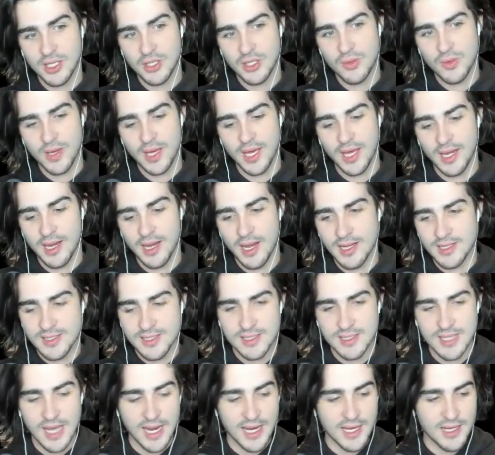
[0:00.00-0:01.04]
You get
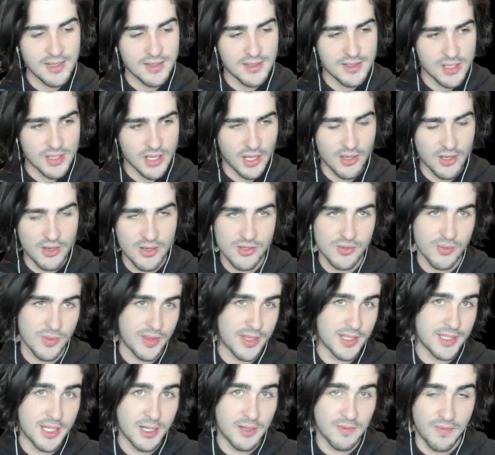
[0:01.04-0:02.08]
insane skills with
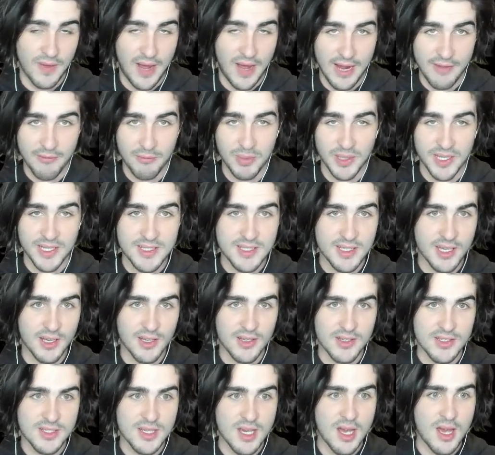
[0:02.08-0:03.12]
the tier 5 blade
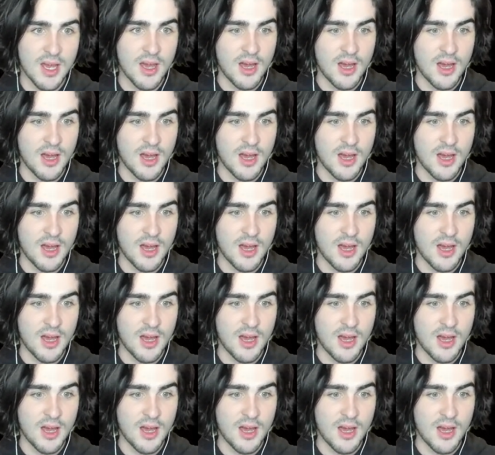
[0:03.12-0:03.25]
skills.